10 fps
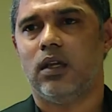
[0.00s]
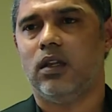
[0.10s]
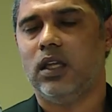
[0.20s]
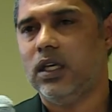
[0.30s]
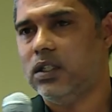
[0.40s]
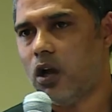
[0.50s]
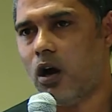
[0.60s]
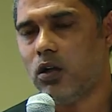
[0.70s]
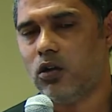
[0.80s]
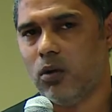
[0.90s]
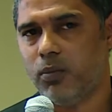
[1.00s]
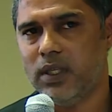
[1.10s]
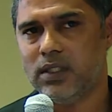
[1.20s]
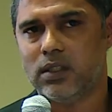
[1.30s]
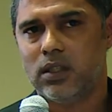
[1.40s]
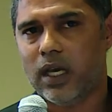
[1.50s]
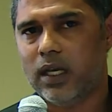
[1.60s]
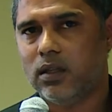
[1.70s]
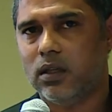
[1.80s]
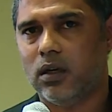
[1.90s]
these hard copies
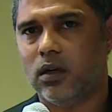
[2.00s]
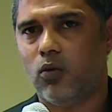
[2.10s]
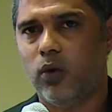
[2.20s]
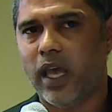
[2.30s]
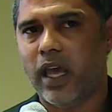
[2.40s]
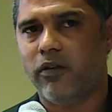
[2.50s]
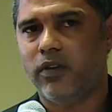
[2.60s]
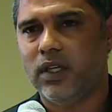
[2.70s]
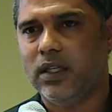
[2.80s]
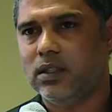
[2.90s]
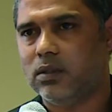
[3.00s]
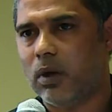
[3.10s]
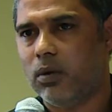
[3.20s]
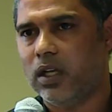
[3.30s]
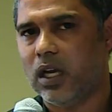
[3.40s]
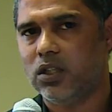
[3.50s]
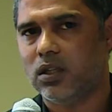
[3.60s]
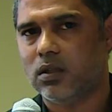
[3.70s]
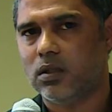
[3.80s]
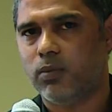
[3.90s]
that we have these
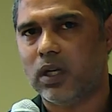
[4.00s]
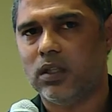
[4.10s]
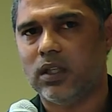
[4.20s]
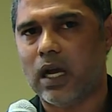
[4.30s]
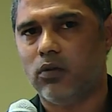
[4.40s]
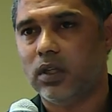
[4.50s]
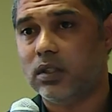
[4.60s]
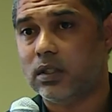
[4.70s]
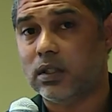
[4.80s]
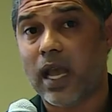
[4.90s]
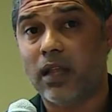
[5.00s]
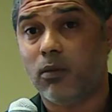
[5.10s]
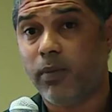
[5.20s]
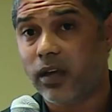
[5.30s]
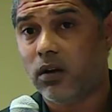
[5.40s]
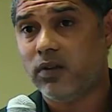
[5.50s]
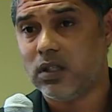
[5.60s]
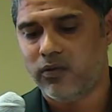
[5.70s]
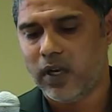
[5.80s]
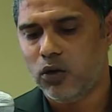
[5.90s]
publications printed out. It's at the back of
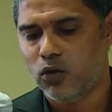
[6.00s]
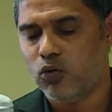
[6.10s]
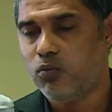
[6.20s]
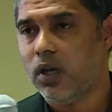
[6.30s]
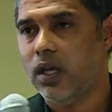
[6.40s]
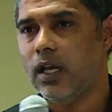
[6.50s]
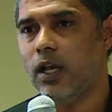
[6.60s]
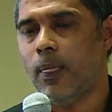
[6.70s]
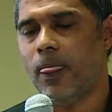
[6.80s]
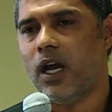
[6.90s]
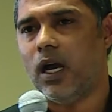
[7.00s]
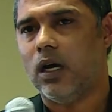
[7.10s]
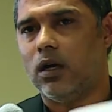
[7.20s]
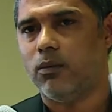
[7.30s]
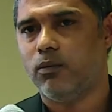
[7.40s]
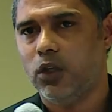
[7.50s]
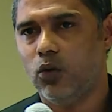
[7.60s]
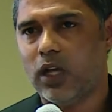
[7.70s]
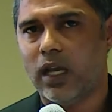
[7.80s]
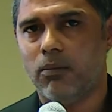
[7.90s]
this venue room.
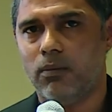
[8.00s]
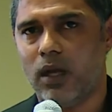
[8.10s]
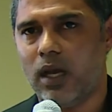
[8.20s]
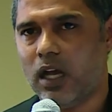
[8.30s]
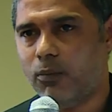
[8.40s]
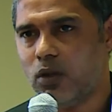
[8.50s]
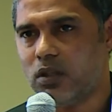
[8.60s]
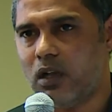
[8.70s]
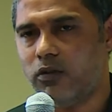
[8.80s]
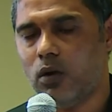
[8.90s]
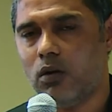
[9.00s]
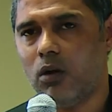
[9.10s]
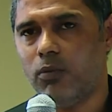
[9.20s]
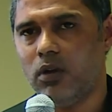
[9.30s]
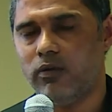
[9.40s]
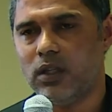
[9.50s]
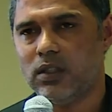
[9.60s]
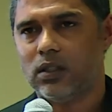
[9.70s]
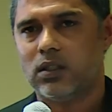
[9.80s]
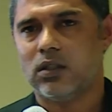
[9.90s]
You can help yourself to a copy of
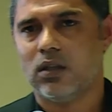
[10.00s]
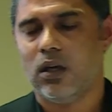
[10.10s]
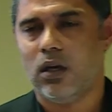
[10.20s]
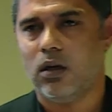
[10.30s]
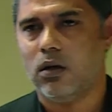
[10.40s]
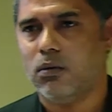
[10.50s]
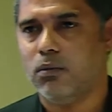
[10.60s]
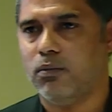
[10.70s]
this. Um,